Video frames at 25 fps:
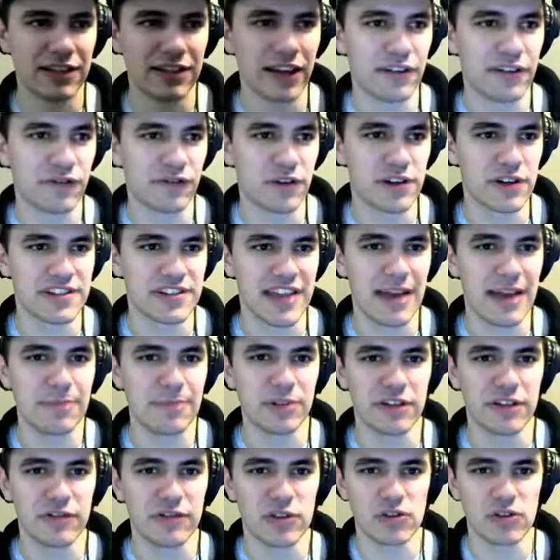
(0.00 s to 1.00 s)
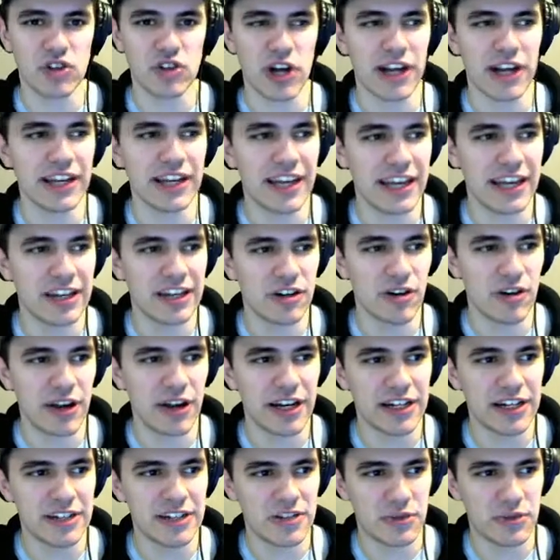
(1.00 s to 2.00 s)
for example, if you're trying to integrate
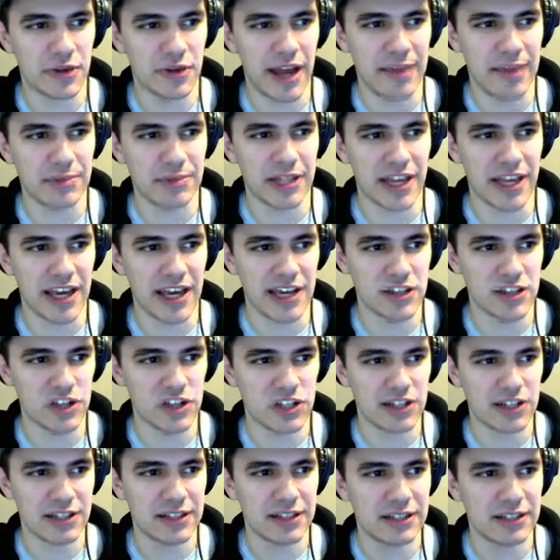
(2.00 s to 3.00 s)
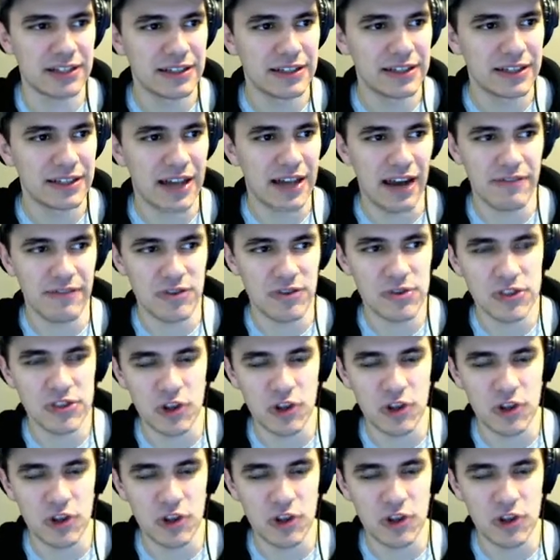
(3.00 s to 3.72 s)
it into an application, I've used